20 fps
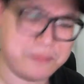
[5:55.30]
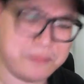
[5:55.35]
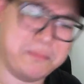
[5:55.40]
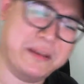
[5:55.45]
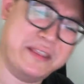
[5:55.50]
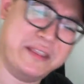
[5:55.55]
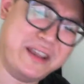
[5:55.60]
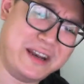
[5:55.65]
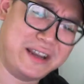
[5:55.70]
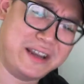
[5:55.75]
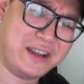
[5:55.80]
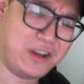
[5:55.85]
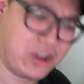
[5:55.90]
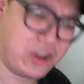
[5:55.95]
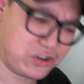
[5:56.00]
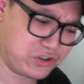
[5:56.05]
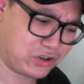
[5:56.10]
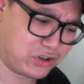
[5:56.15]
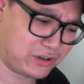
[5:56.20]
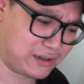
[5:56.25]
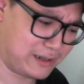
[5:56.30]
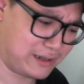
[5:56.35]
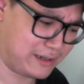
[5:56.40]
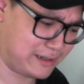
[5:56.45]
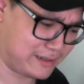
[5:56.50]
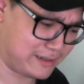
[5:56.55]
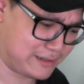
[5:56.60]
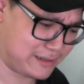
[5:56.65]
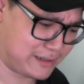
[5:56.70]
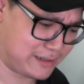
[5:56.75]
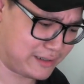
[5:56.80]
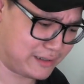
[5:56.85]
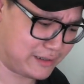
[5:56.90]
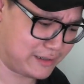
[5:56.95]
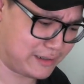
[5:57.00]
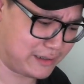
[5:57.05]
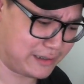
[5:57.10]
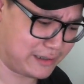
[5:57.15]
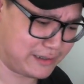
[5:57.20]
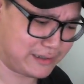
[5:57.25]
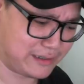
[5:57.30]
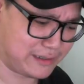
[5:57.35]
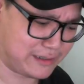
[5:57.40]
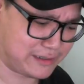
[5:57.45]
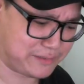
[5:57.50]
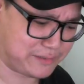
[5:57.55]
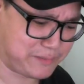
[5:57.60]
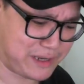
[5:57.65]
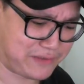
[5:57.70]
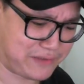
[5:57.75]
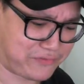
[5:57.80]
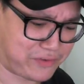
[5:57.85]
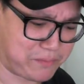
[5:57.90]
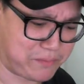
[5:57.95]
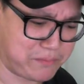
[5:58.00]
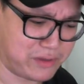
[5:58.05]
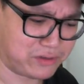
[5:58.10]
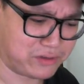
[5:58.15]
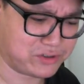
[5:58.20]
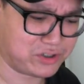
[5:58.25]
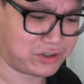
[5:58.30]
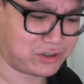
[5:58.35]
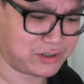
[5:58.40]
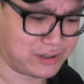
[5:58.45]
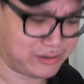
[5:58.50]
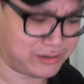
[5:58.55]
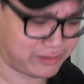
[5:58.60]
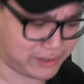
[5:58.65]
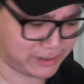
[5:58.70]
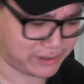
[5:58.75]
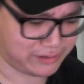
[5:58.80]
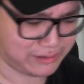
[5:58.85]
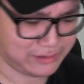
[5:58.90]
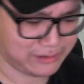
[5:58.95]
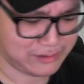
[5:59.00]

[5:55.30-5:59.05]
but then again, hot chocolate is made from milk chocolate, right?